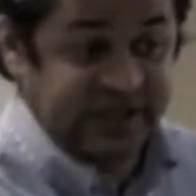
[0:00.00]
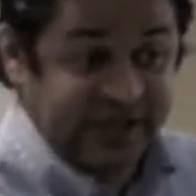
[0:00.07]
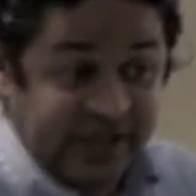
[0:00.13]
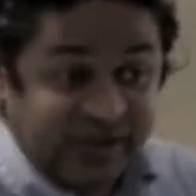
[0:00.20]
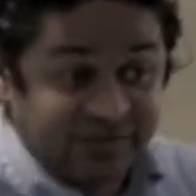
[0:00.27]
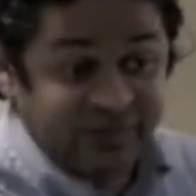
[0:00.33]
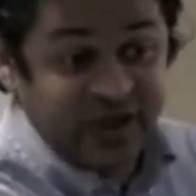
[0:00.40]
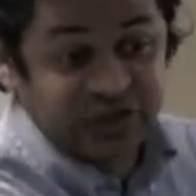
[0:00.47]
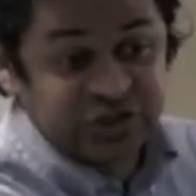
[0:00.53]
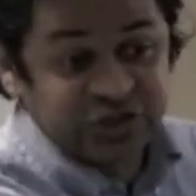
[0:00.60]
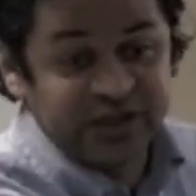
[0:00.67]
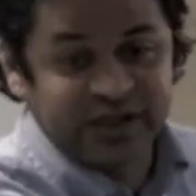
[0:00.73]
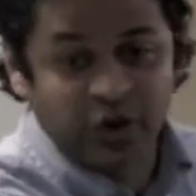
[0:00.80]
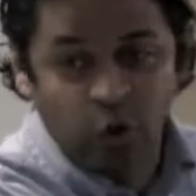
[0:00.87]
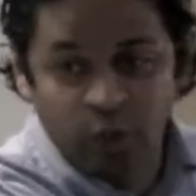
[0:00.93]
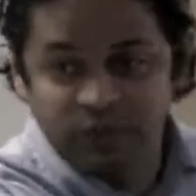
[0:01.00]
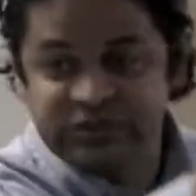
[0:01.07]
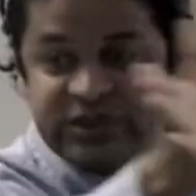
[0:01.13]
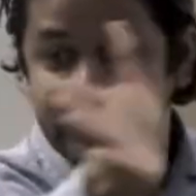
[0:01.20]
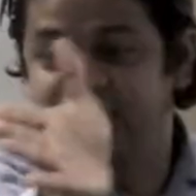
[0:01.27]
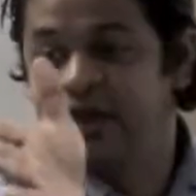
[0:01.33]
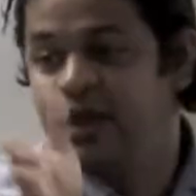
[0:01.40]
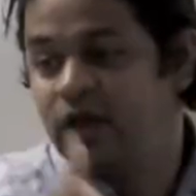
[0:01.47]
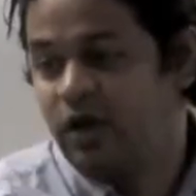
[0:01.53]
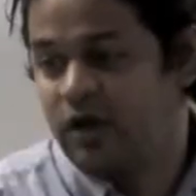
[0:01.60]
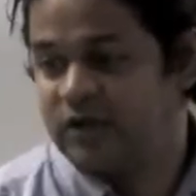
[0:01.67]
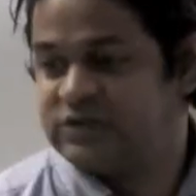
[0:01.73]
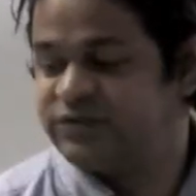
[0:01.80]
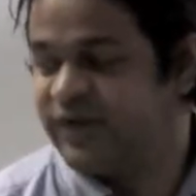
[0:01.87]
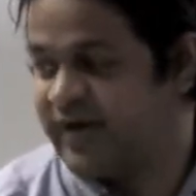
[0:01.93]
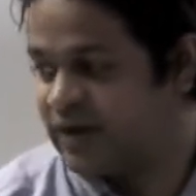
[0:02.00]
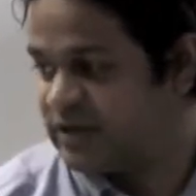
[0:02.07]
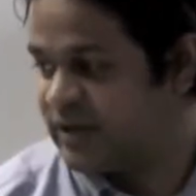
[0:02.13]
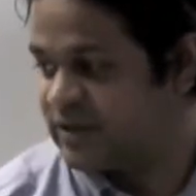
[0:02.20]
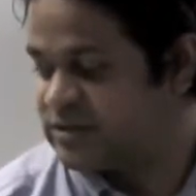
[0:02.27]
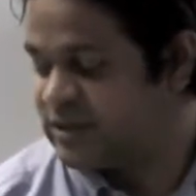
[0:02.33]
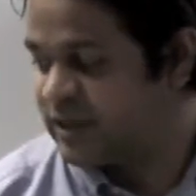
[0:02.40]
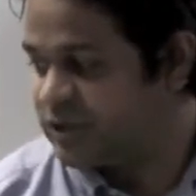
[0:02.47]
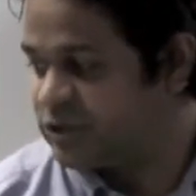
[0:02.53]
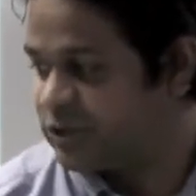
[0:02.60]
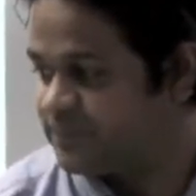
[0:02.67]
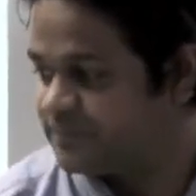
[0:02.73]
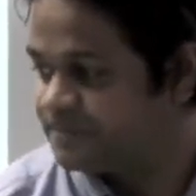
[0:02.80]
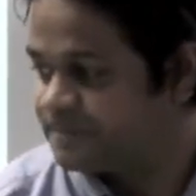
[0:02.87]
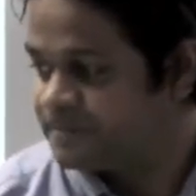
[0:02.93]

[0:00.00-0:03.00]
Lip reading: and eventually it homes in on its final destination.